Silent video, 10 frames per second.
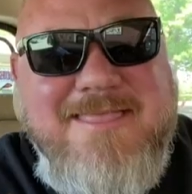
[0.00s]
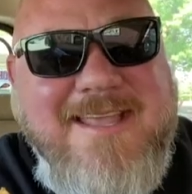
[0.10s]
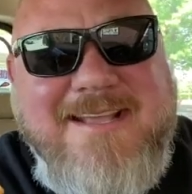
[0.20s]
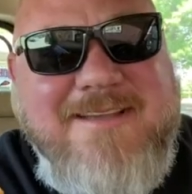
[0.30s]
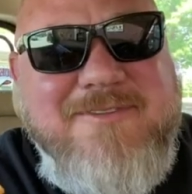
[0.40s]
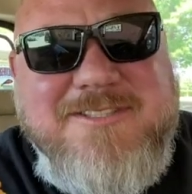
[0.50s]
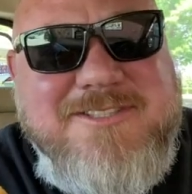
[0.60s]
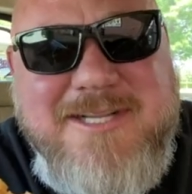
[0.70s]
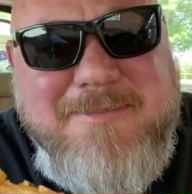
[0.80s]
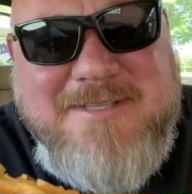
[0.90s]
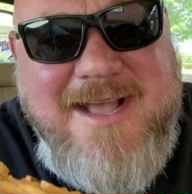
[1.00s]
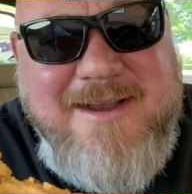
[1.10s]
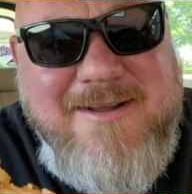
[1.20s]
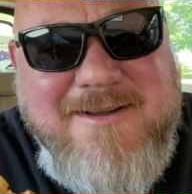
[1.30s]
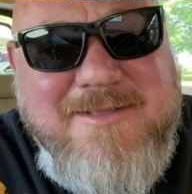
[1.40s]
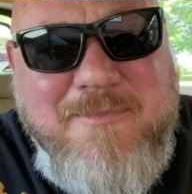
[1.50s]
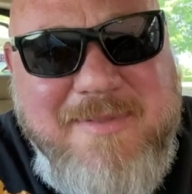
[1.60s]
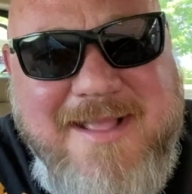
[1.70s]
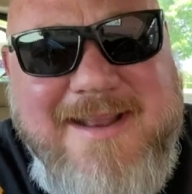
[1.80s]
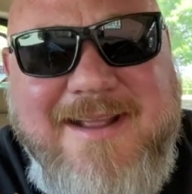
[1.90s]
They give you the cheapest hot dog on the
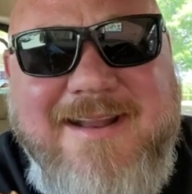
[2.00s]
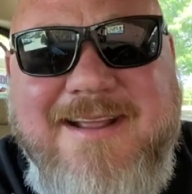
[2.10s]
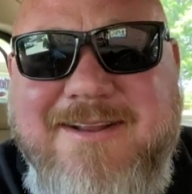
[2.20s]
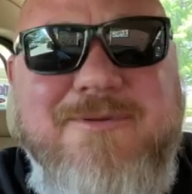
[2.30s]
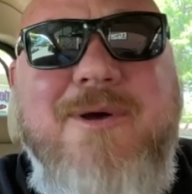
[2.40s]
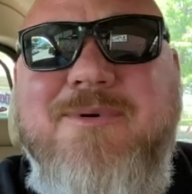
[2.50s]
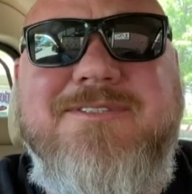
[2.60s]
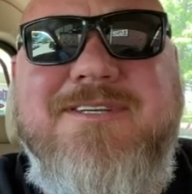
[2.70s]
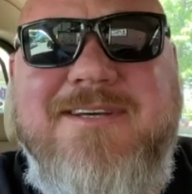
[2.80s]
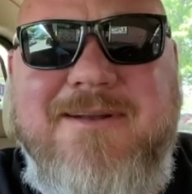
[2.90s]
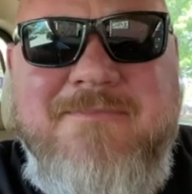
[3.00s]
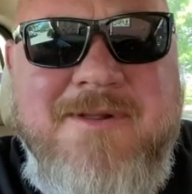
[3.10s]
planet and you know it's good.